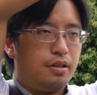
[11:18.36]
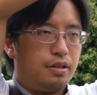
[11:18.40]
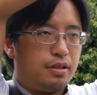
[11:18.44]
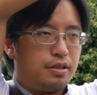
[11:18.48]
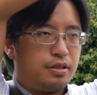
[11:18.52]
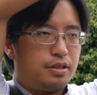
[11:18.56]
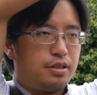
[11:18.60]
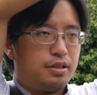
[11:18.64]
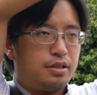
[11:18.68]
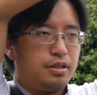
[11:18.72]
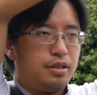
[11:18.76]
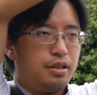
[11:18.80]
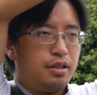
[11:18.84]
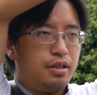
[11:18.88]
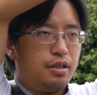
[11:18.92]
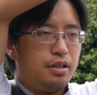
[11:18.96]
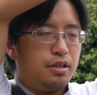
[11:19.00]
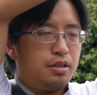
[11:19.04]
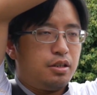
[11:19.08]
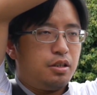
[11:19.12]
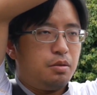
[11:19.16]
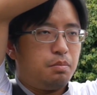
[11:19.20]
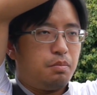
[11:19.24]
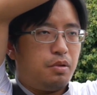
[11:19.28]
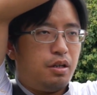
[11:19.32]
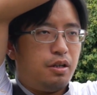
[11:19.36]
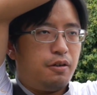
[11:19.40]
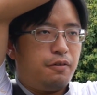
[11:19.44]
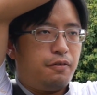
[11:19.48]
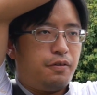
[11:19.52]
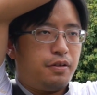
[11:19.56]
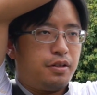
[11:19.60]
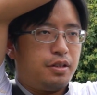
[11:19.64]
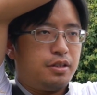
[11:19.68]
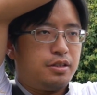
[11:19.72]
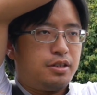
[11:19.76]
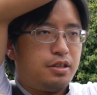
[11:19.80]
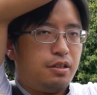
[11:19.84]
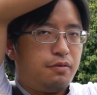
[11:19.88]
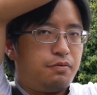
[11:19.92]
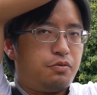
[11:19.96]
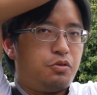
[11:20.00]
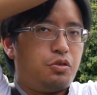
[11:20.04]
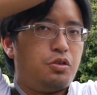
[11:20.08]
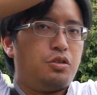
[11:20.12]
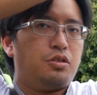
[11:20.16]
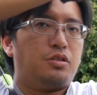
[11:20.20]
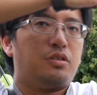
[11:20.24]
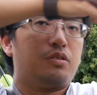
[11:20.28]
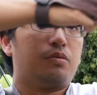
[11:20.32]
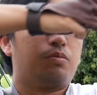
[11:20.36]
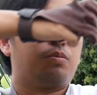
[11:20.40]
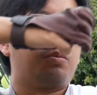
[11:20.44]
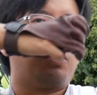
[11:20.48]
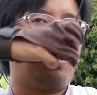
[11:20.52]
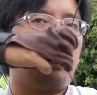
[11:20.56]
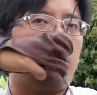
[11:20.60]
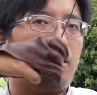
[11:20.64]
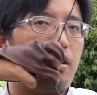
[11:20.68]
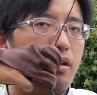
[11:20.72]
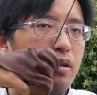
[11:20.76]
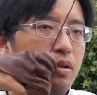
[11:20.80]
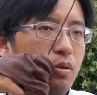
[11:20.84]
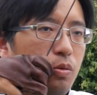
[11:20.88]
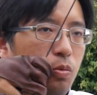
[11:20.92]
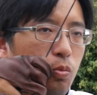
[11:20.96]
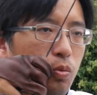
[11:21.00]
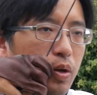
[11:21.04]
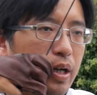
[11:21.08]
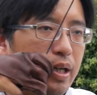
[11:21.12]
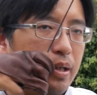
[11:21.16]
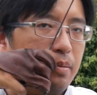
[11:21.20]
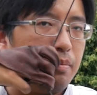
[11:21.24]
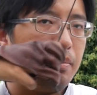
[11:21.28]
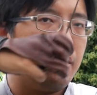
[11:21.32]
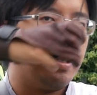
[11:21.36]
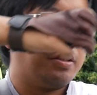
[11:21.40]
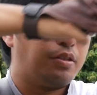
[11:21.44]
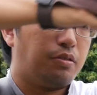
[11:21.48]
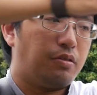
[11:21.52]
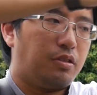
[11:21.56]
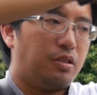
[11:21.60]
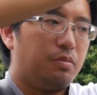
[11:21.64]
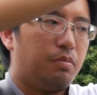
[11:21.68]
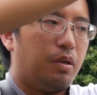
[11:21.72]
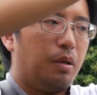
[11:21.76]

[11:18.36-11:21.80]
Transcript: this, you might find yourself using the wrong weight muscles.